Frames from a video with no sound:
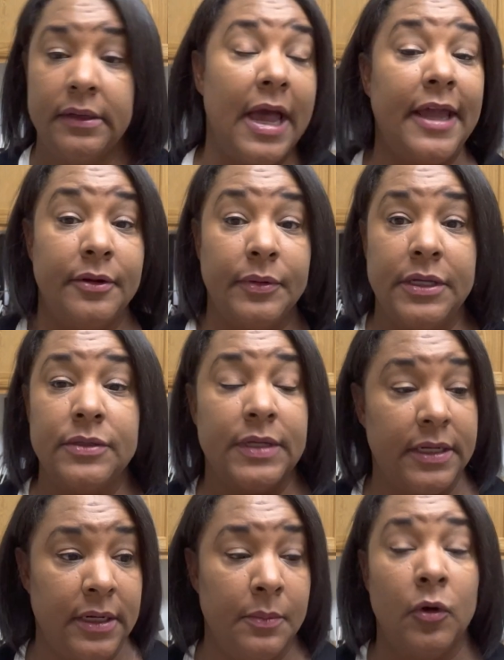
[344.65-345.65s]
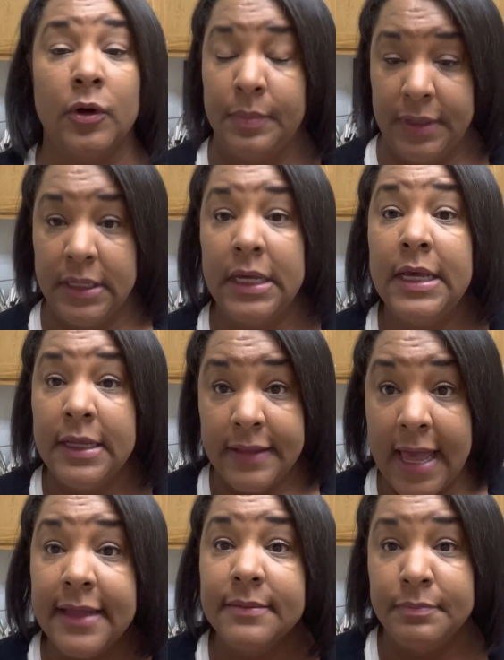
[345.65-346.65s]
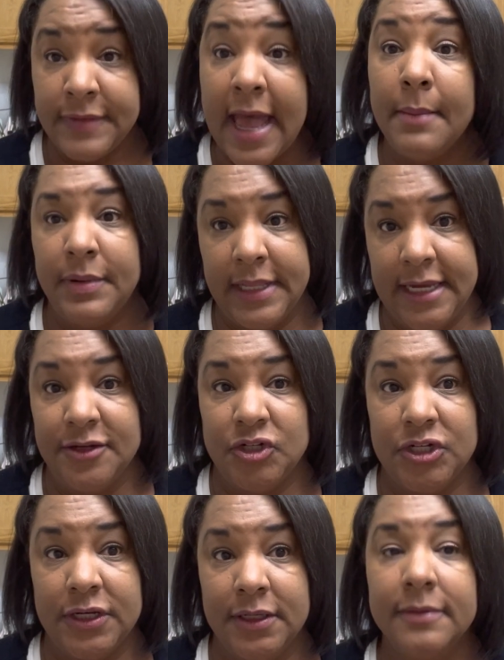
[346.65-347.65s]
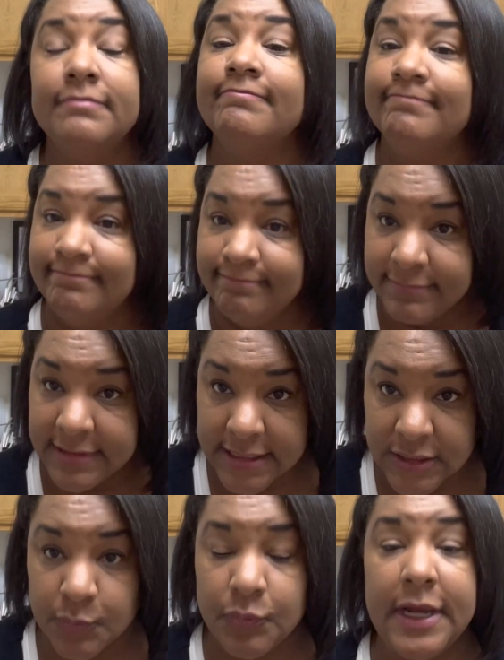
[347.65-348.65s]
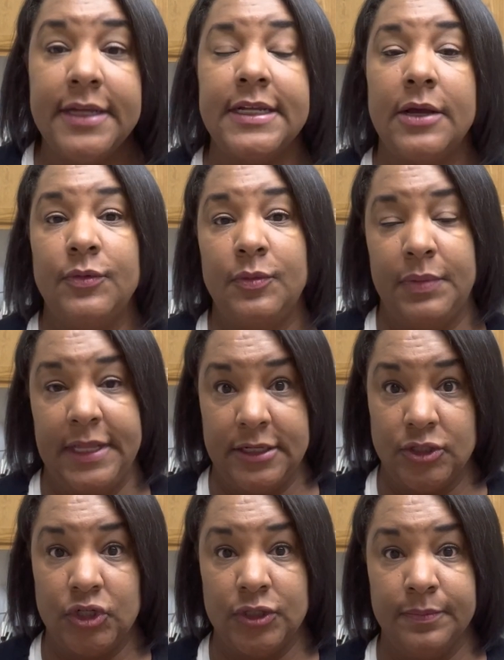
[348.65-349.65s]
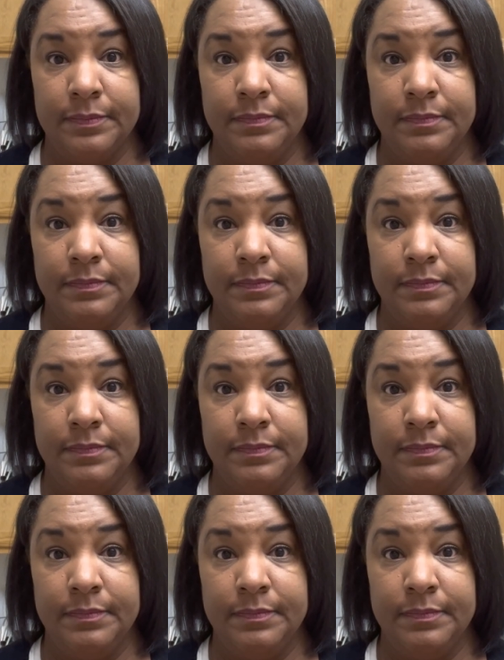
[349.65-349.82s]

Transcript: I don't use it anymore, but that bleach, they spray it down with bleach.